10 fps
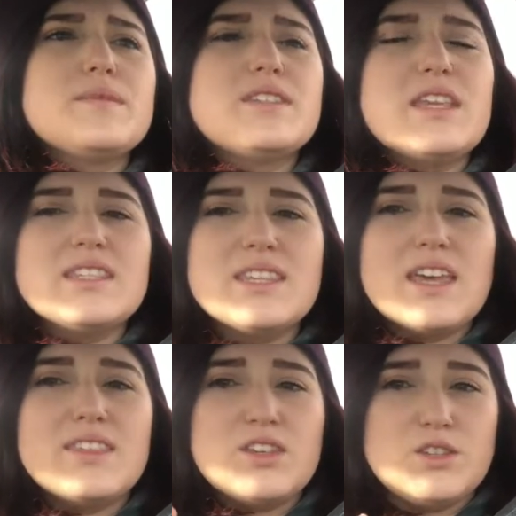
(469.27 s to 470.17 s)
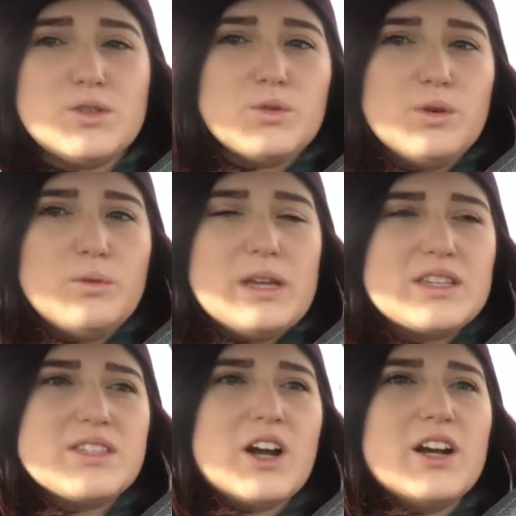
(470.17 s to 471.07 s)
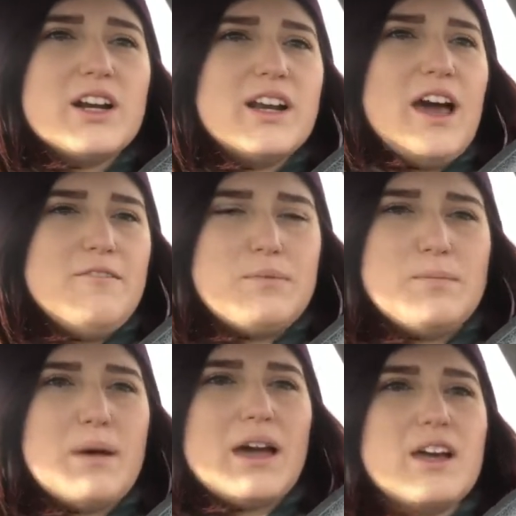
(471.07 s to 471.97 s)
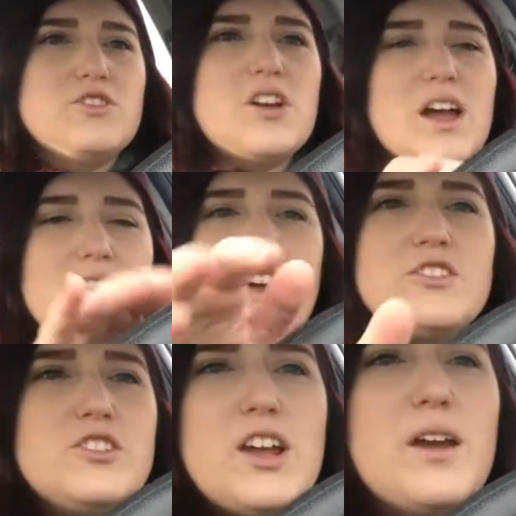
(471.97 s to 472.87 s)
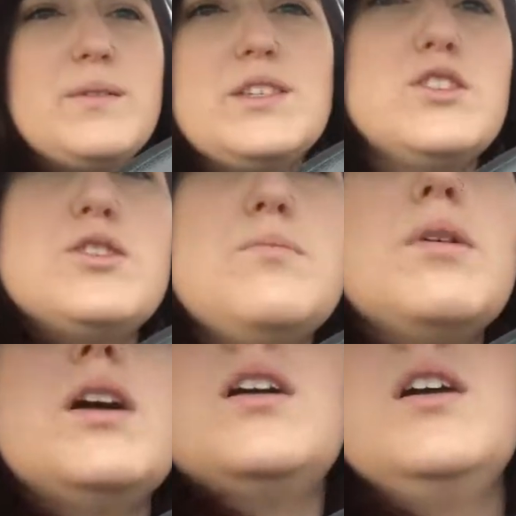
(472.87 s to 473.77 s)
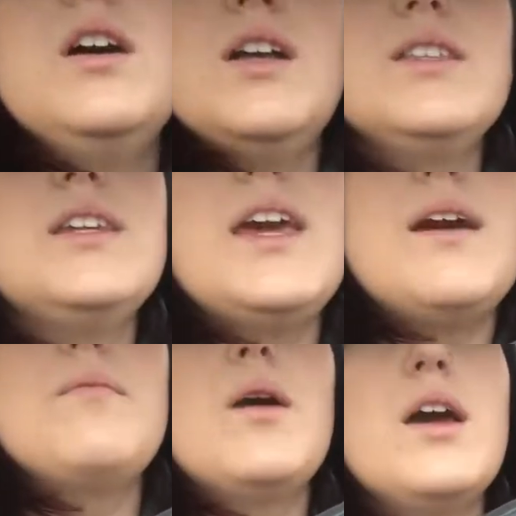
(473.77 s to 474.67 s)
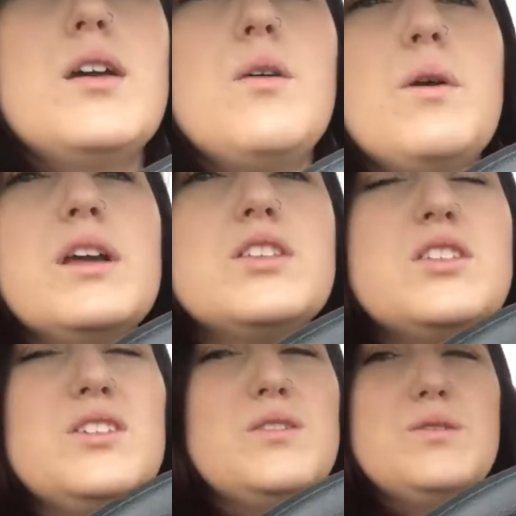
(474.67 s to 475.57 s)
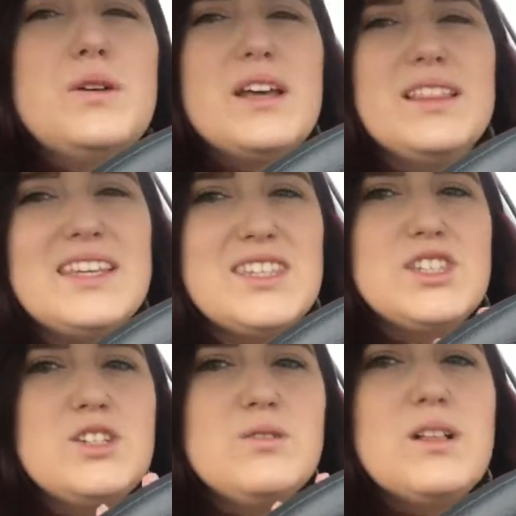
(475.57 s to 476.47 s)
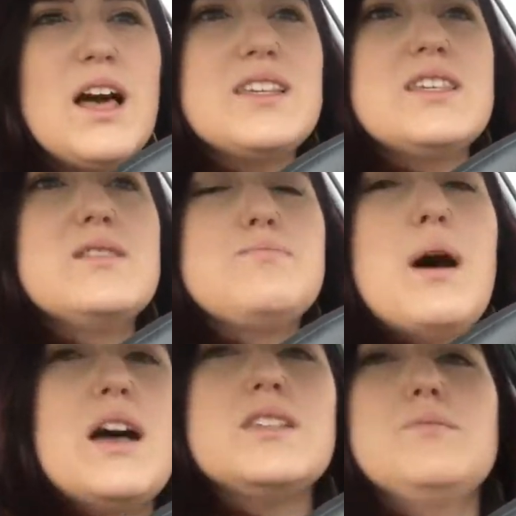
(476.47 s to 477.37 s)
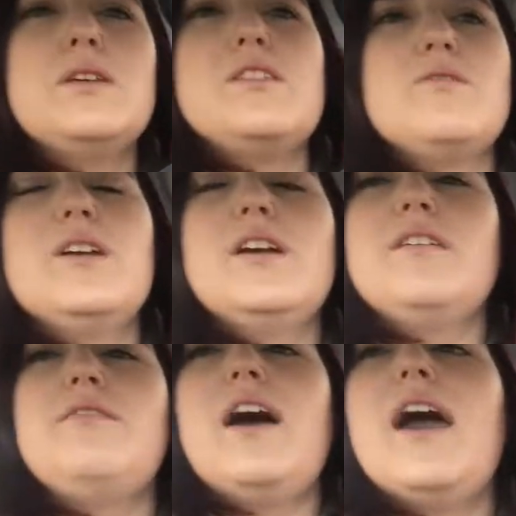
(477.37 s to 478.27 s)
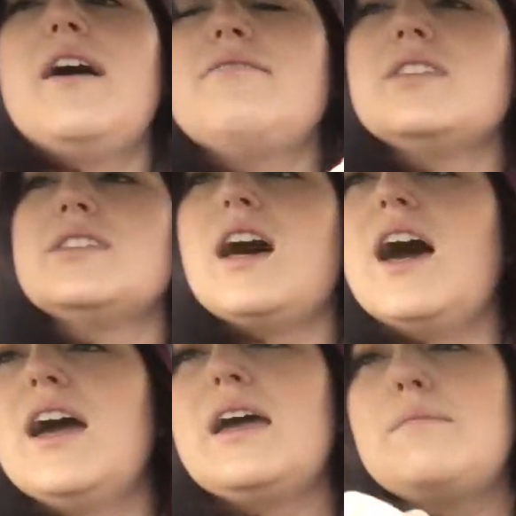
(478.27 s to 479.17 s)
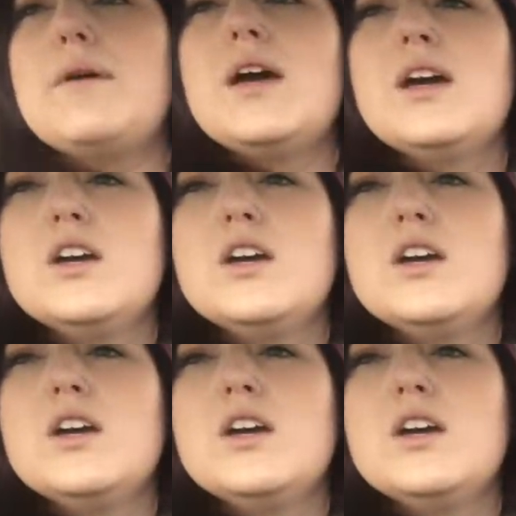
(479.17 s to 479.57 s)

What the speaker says: since, like, the school week started, I've been back on track. Yesterday, I went to Zumba. Today, I'm going to at least 2 classes, possibly 3 if I have the time.